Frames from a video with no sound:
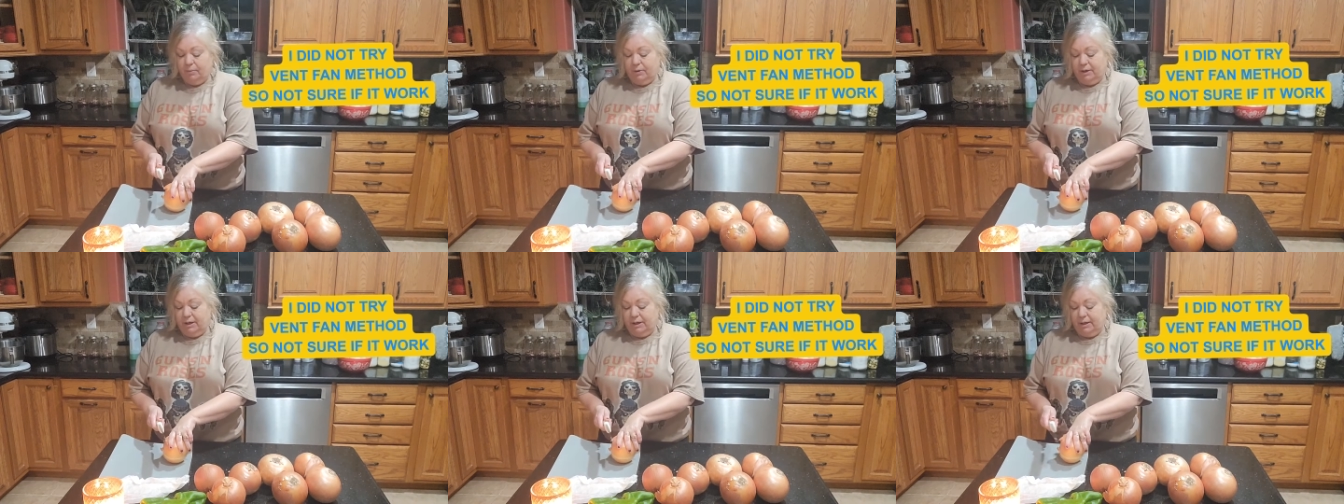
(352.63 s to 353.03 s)

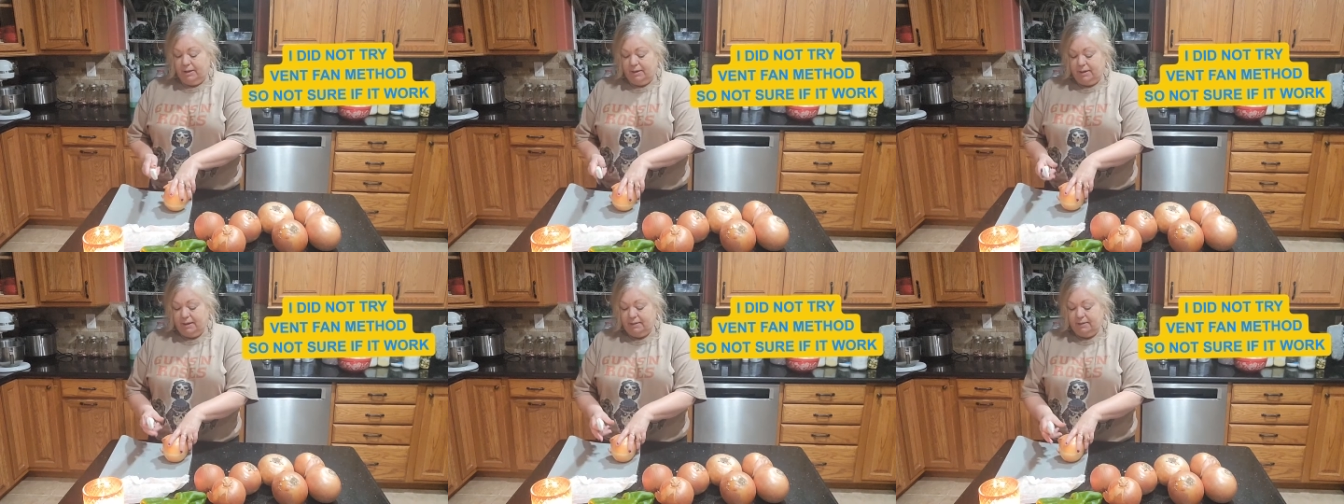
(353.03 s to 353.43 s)
we're going to
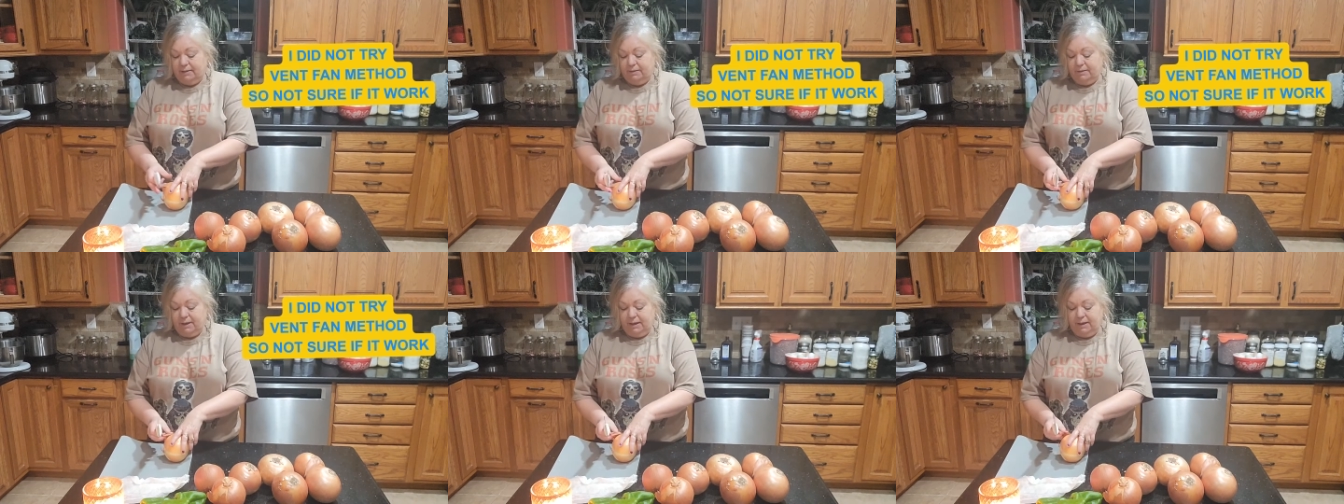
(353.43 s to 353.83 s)
cut
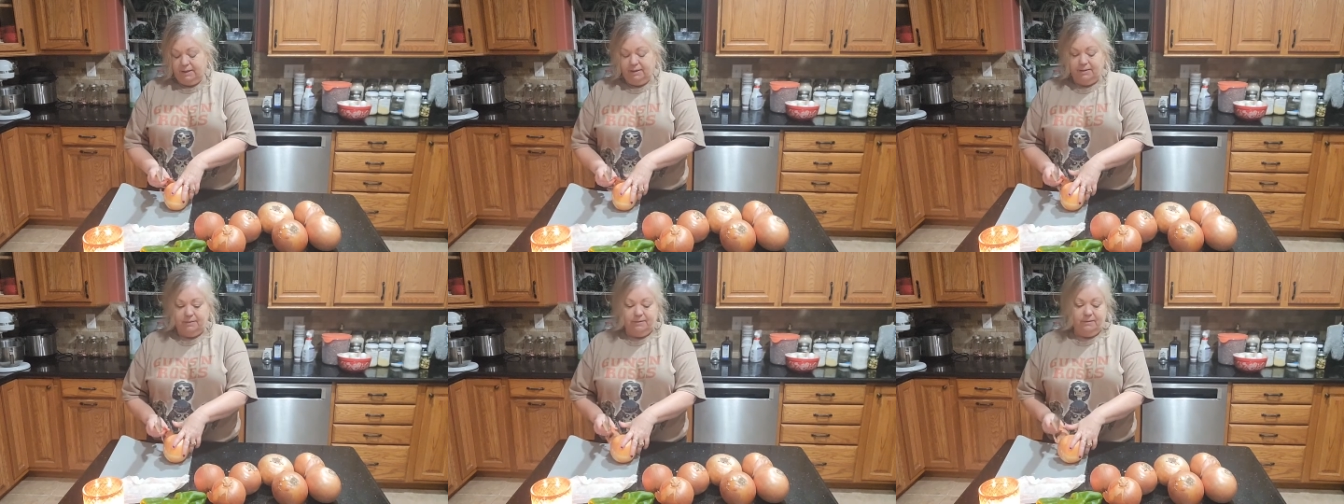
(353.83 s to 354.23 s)
these
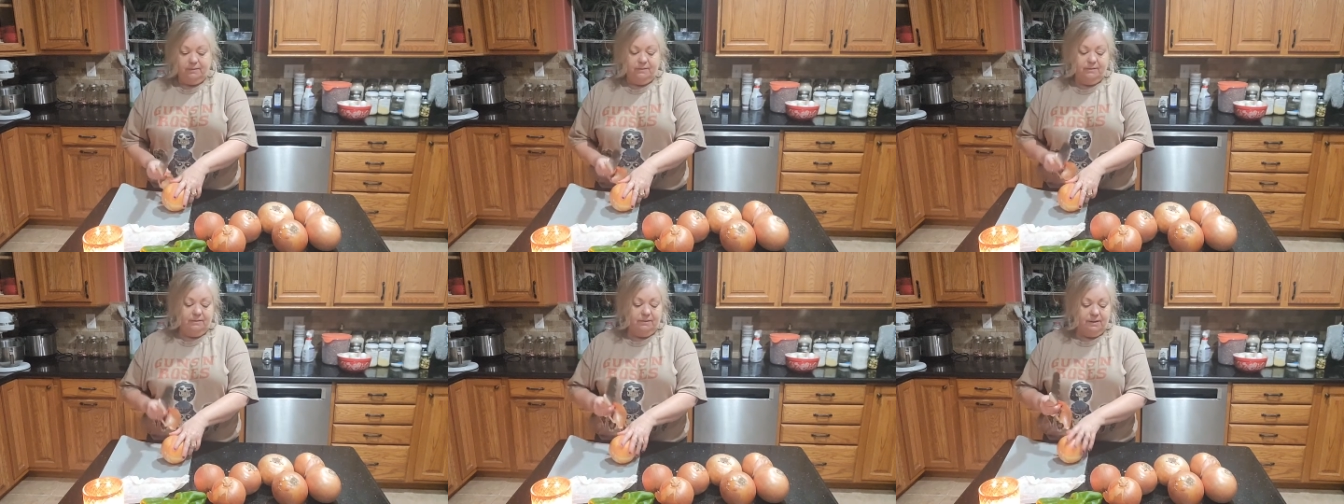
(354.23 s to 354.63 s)
onions
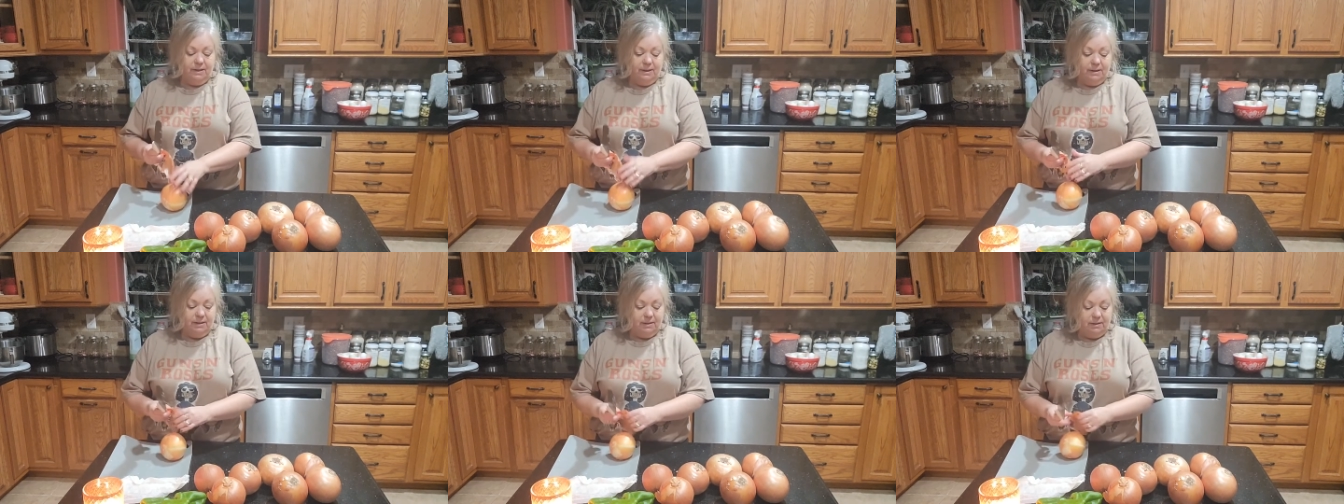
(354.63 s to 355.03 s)
and
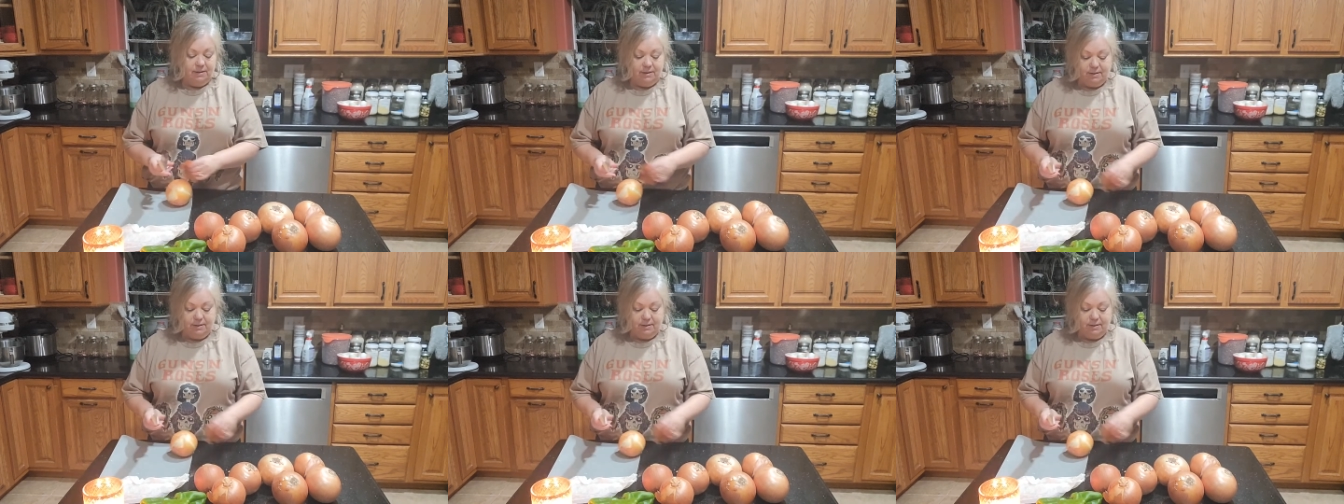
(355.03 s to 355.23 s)
see.